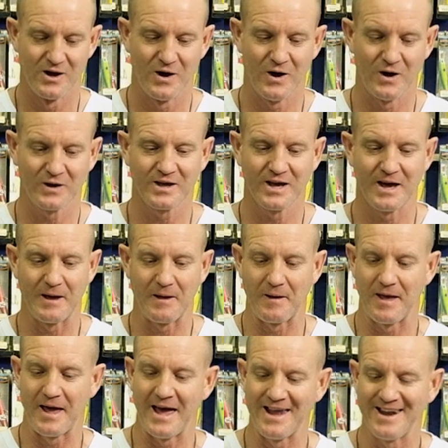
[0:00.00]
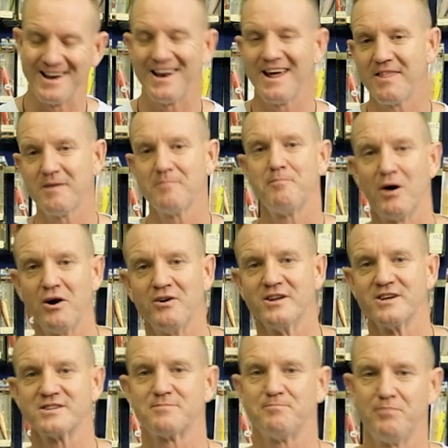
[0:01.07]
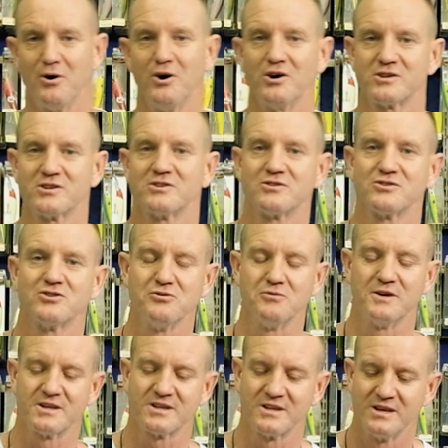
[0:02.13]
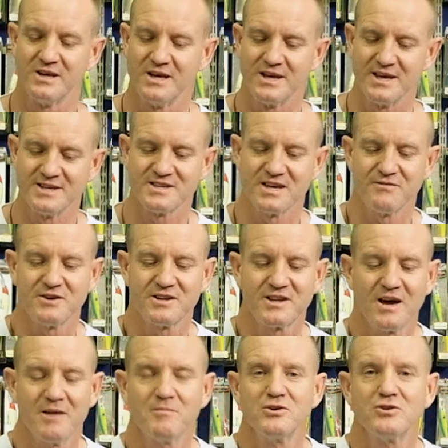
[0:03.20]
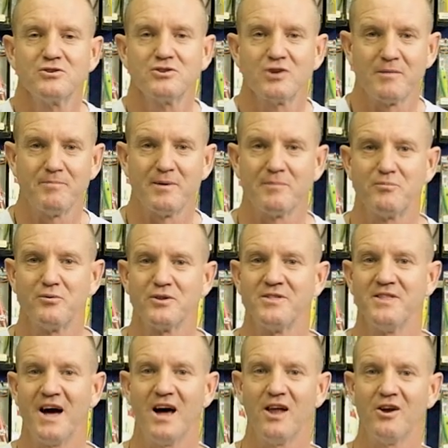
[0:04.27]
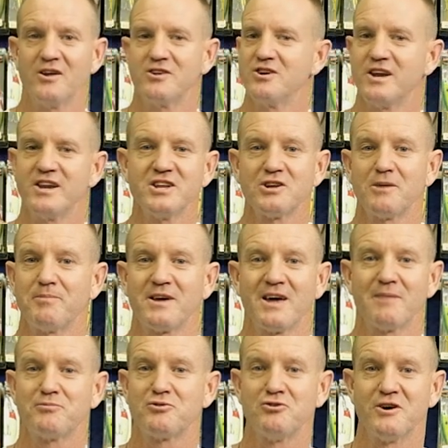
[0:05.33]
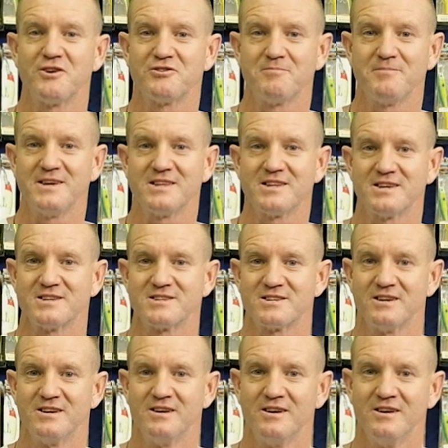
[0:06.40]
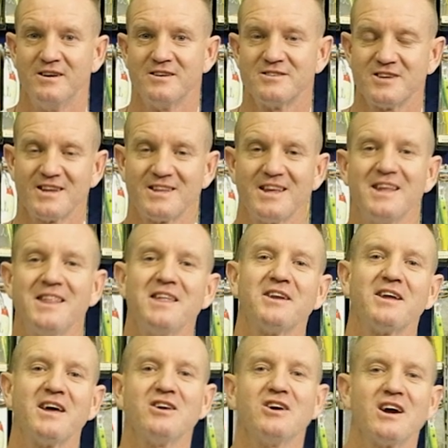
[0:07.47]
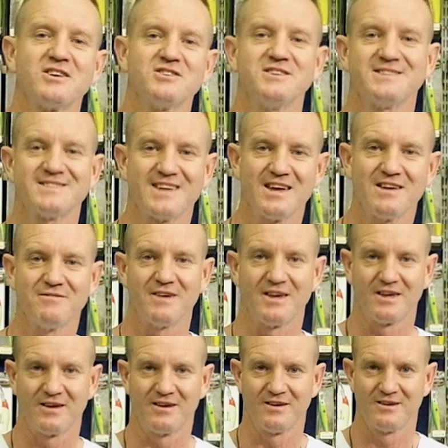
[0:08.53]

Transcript: Okay, and another bonus part to it is every time you top up with nylon, you're only topping up two hundred meters. So at the end of the day, you're actually saving.